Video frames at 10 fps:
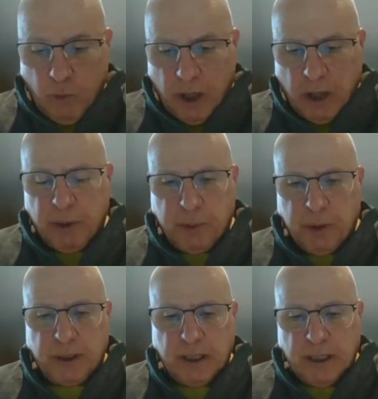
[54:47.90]
and we
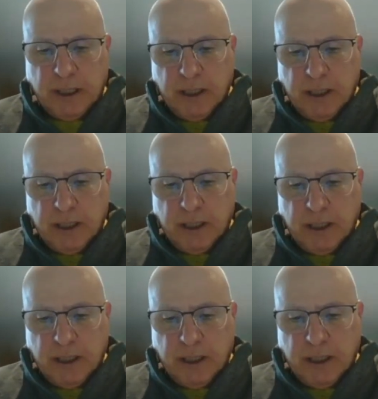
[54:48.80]
put these
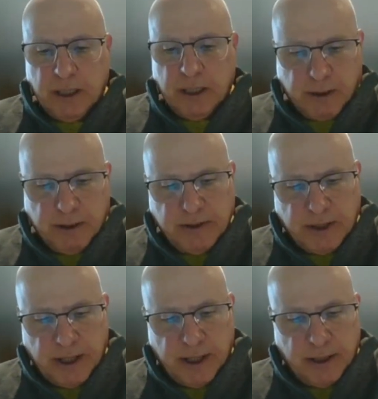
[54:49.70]
wonderful dried
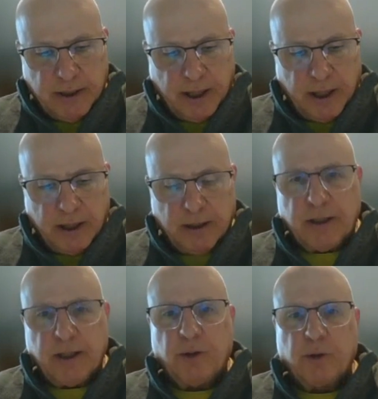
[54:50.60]
cherries and
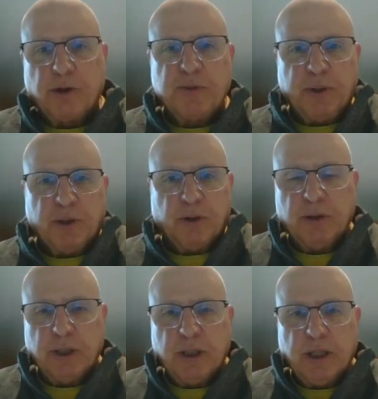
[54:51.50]
orange peel,
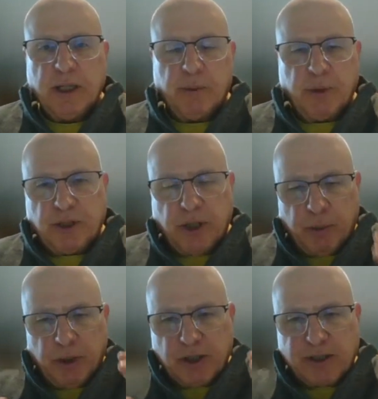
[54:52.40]
and we
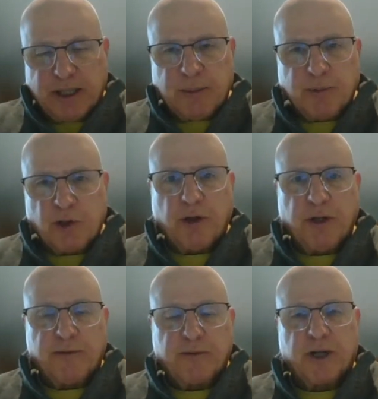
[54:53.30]
just let them soak in
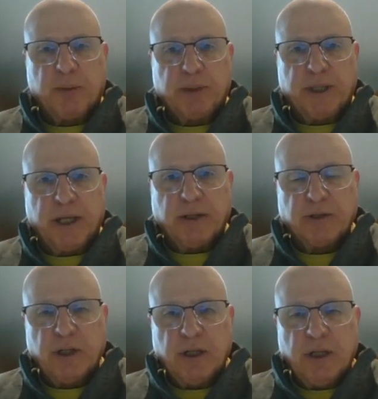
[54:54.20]
there for a couple days.
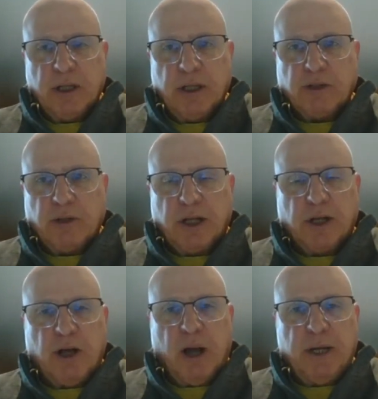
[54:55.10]
So you get a
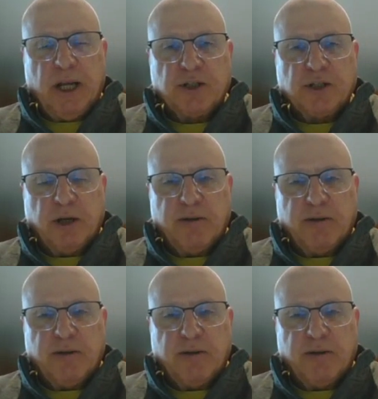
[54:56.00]
combination
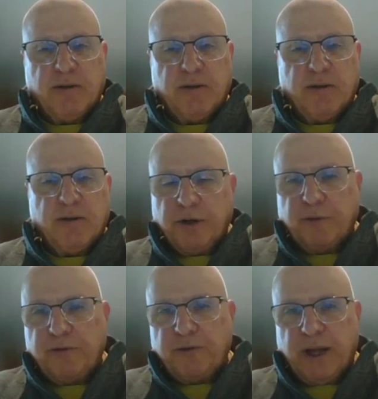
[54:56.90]
of the
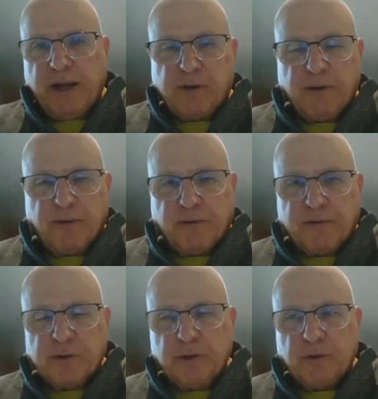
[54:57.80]
wonderful flavor of the
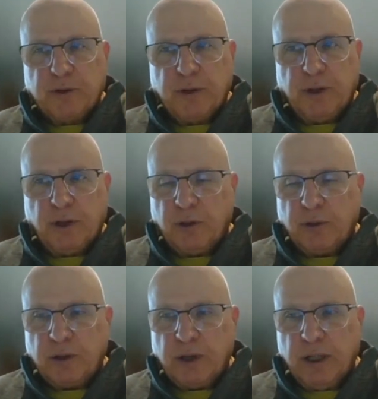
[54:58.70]
fruit,
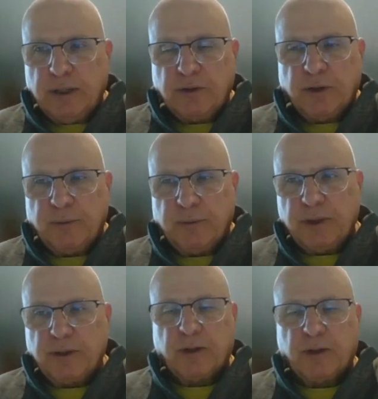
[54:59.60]
into
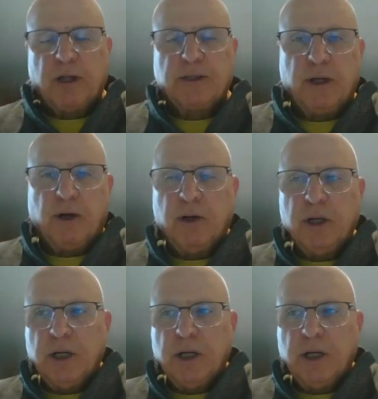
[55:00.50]
the cocktail,